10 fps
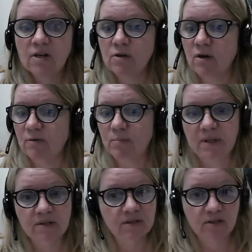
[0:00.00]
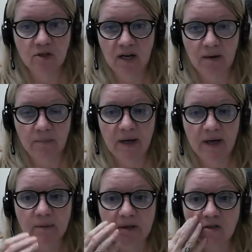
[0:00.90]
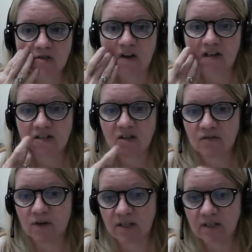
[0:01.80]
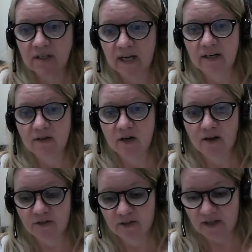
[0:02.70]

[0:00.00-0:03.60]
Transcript: you have bills that you can't pay because you've gotten so far into debt or other